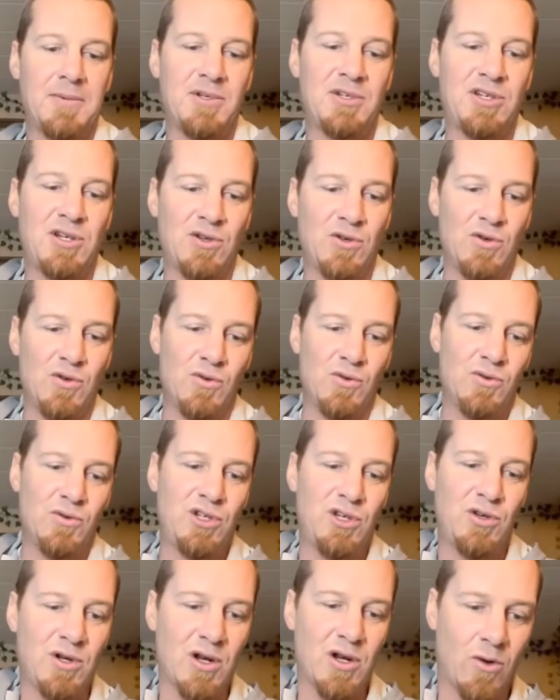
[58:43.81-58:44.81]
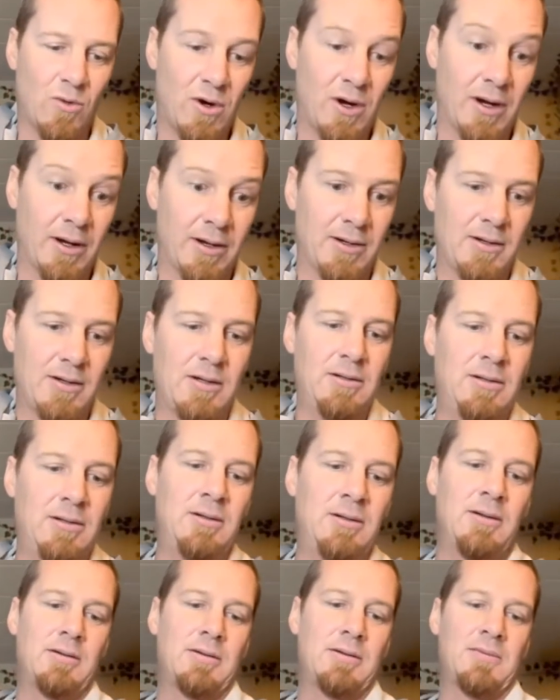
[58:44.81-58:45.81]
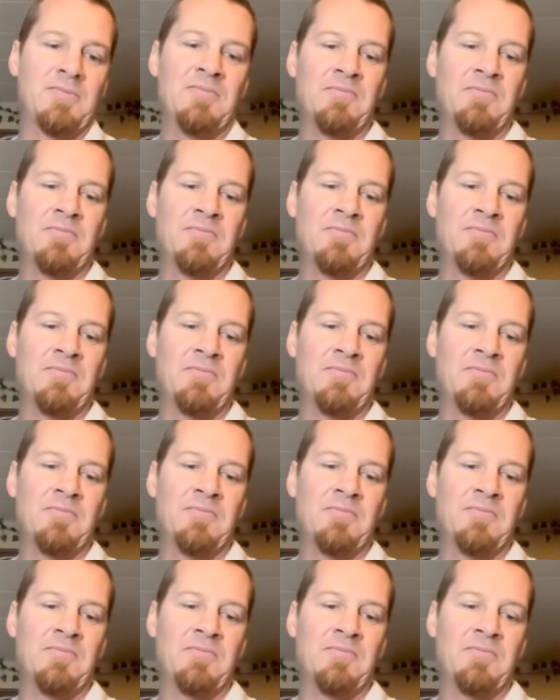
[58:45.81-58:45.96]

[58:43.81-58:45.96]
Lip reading: to go on